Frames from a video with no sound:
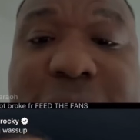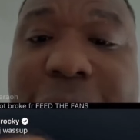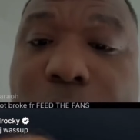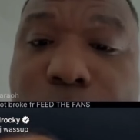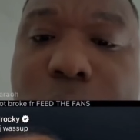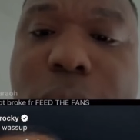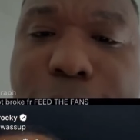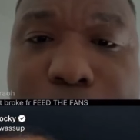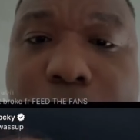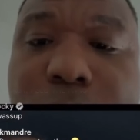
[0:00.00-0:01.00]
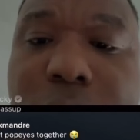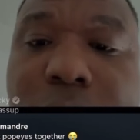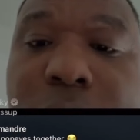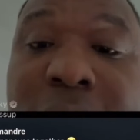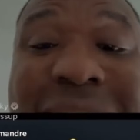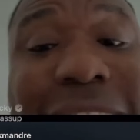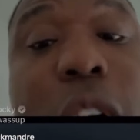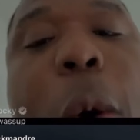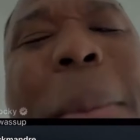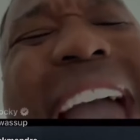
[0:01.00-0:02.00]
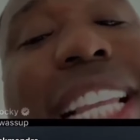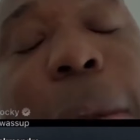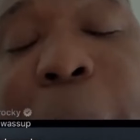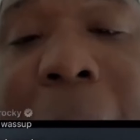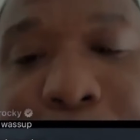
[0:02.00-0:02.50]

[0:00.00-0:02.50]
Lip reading: hotel room, folks. Then go back to